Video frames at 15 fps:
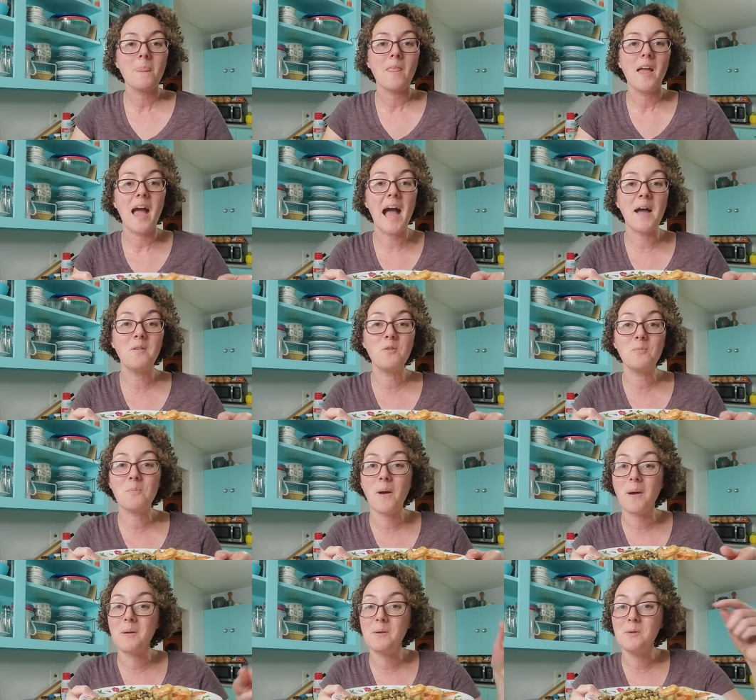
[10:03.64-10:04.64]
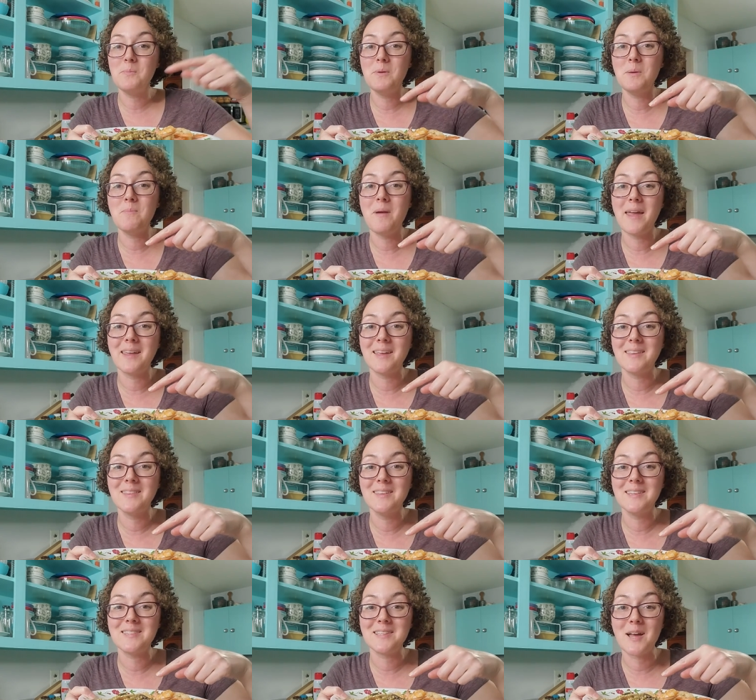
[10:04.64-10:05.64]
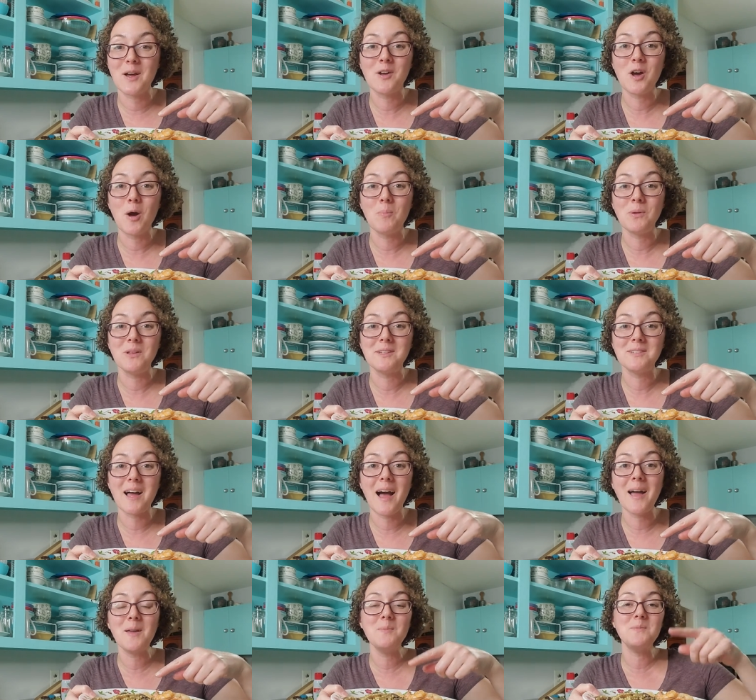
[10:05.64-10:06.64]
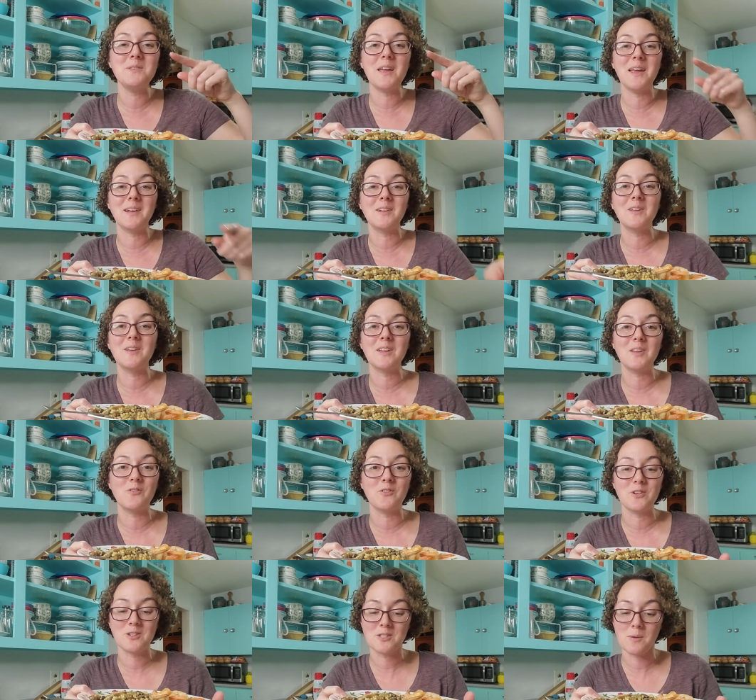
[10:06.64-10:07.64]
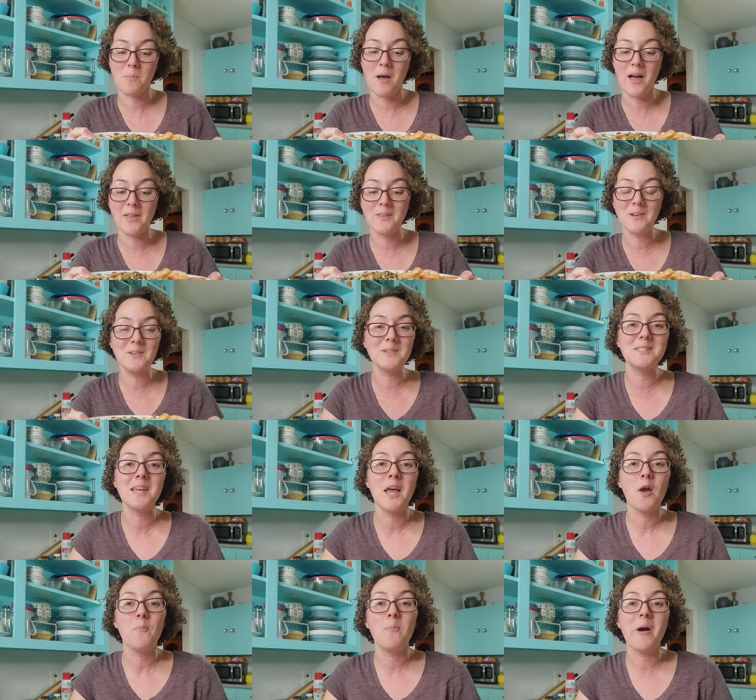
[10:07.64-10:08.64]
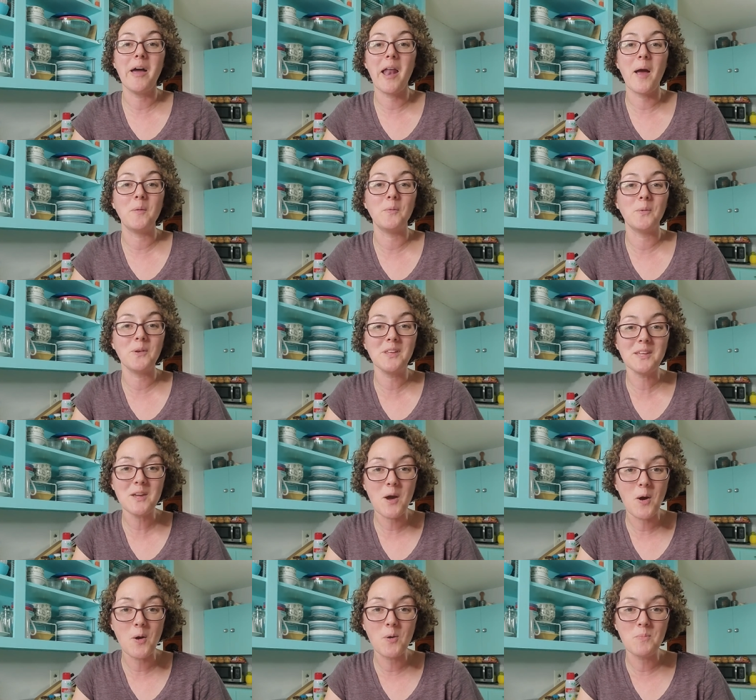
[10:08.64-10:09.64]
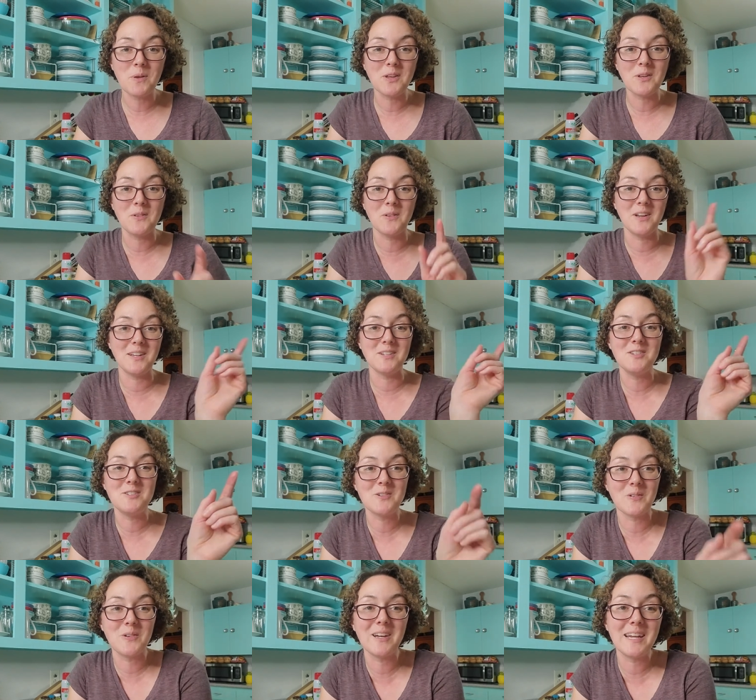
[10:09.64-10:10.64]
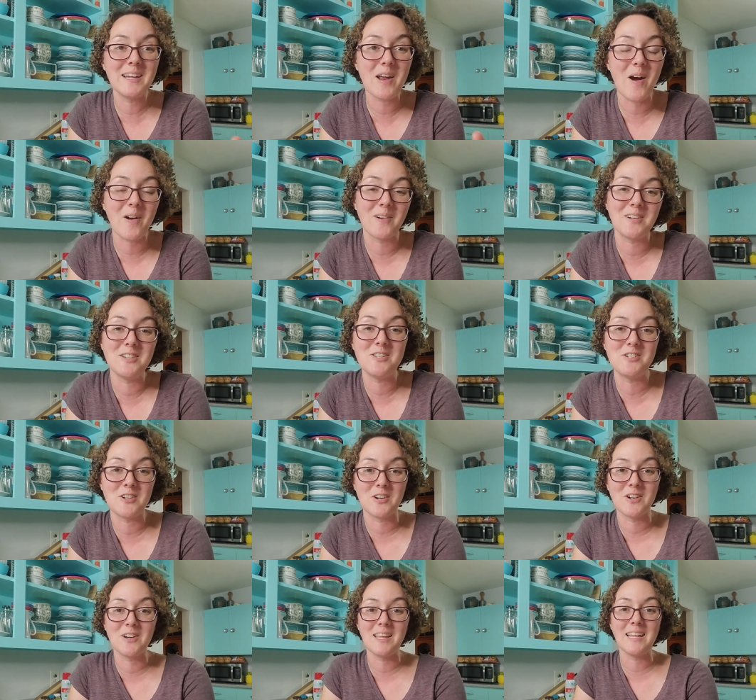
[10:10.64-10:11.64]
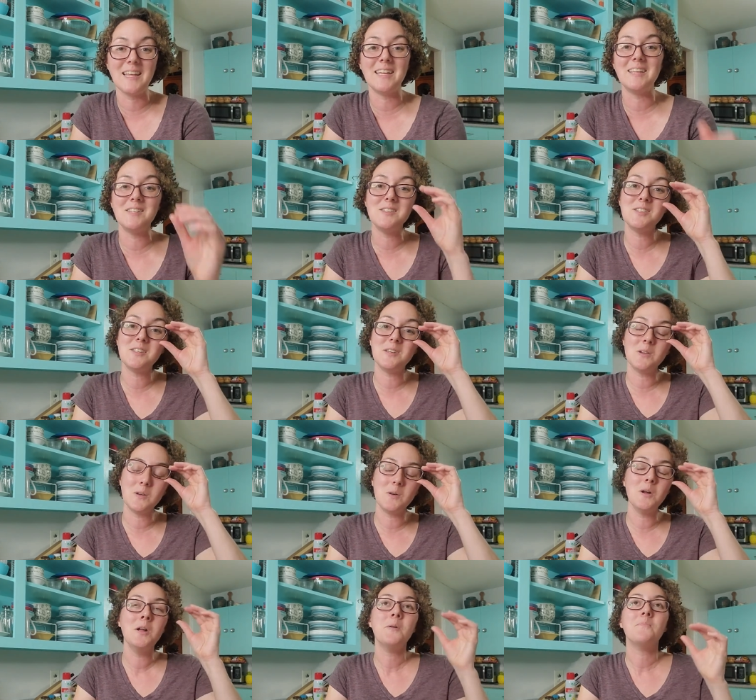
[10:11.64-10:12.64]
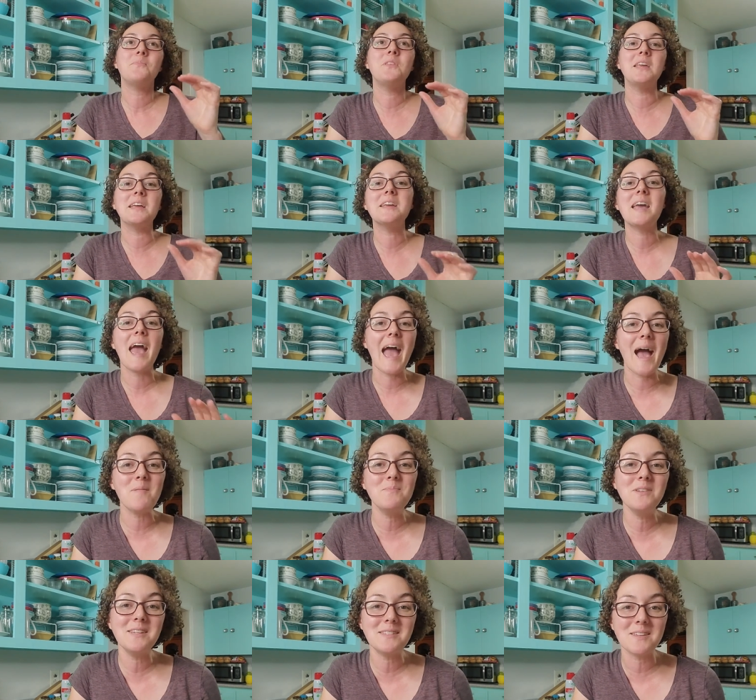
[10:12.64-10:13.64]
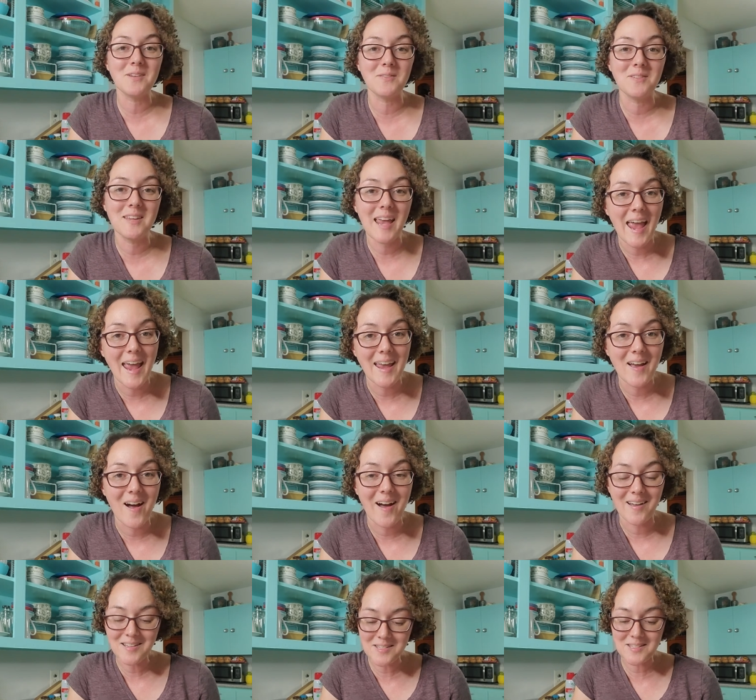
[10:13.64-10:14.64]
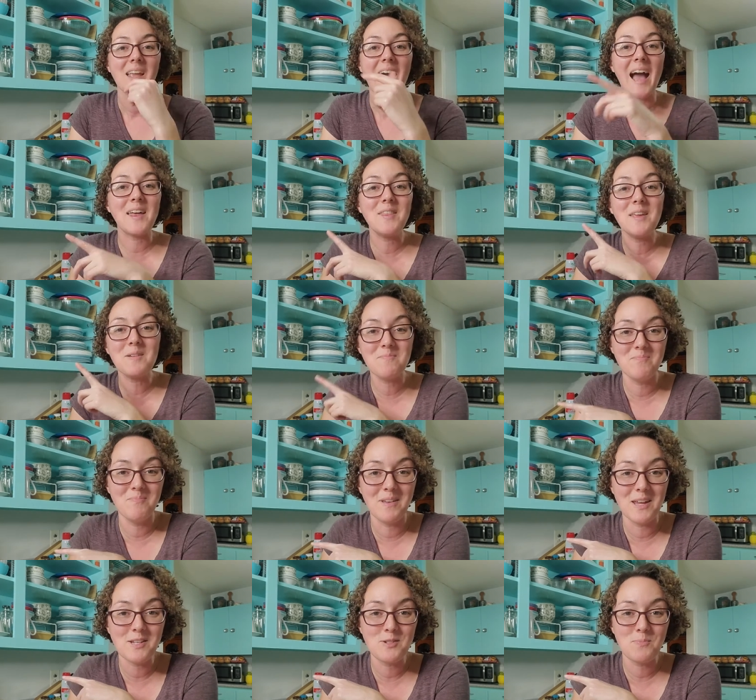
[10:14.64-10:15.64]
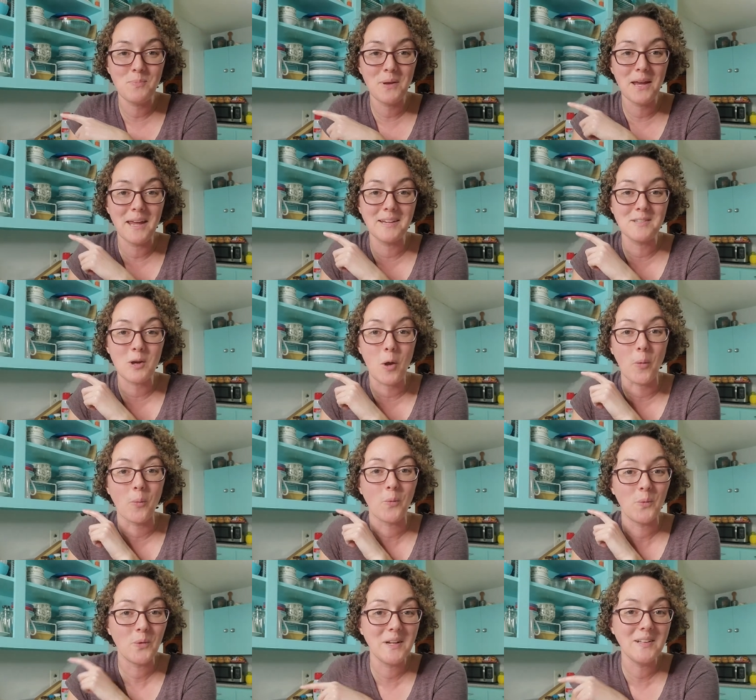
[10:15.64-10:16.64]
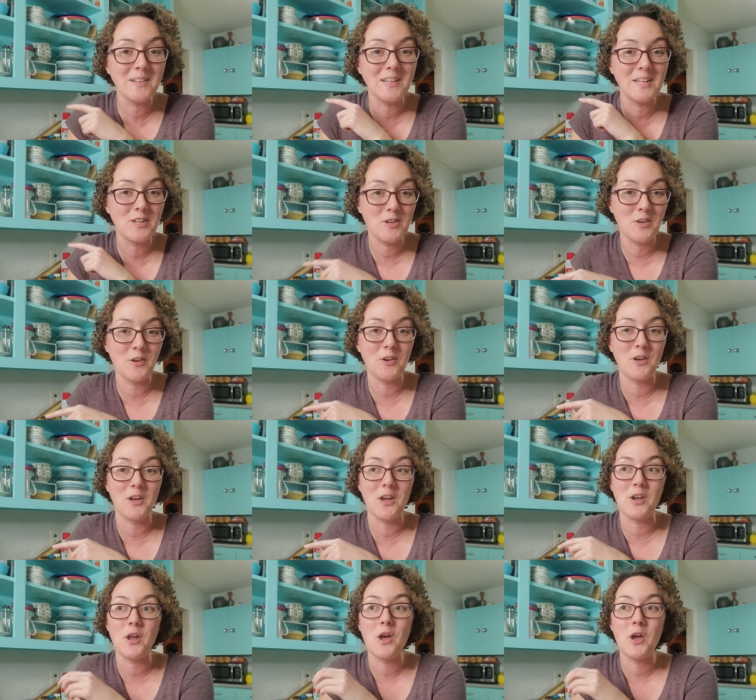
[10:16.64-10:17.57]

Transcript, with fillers: I will probably be making this a couple of times and looking for some others, but I really hope you enjoyed our journey into the Cabinet of Chaos. I think Mitch picked a really good